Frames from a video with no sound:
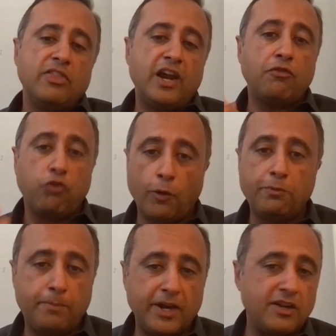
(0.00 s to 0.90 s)
that
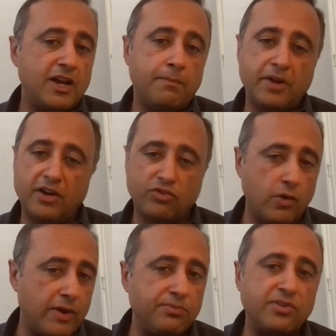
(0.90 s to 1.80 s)
Forbes picked up. It's on
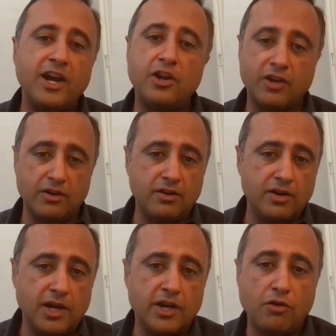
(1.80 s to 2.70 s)
a website. You can,
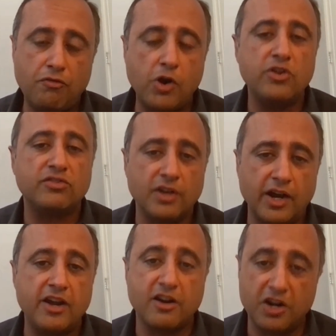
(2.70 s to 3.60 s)
founders
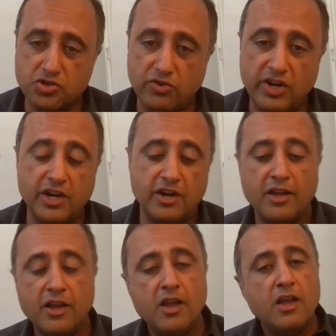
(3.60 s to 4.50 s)
are encouraged to read it.
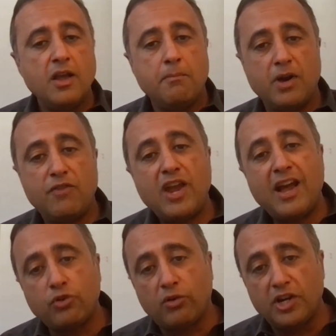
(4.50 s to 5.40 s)
But if you
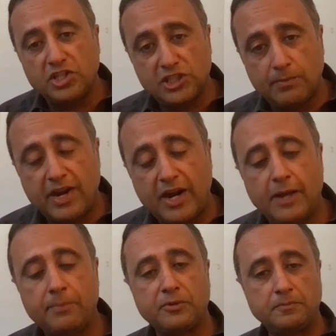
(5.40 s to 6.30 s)
have the relationship, that
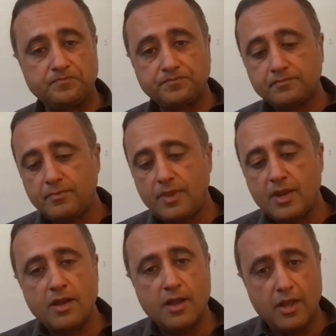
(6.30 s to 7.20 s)
helps.
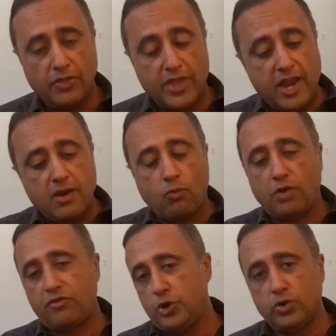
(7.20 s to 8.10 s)
Then
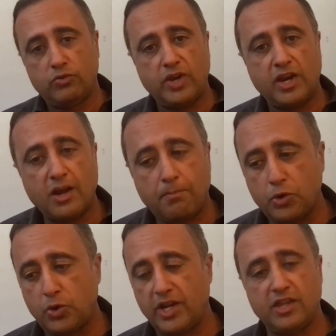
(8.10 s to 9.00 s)
what we do is we kind of
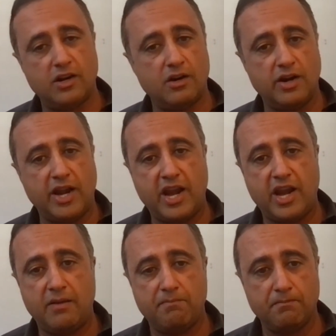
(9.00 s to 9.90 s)
put together
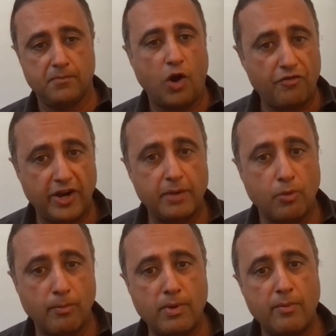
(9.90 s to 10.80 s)
a offering
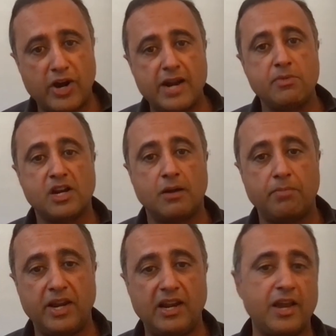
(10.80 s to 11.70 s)
memorandum of the
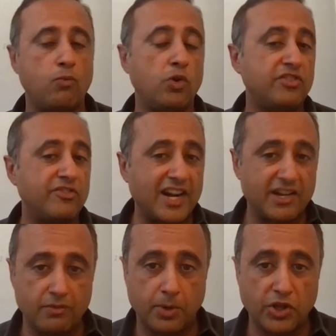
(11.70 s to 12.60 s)
company, like what's
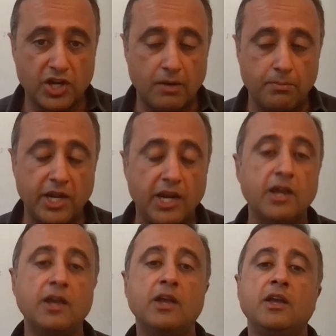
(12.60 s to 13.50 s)
attractive about the company,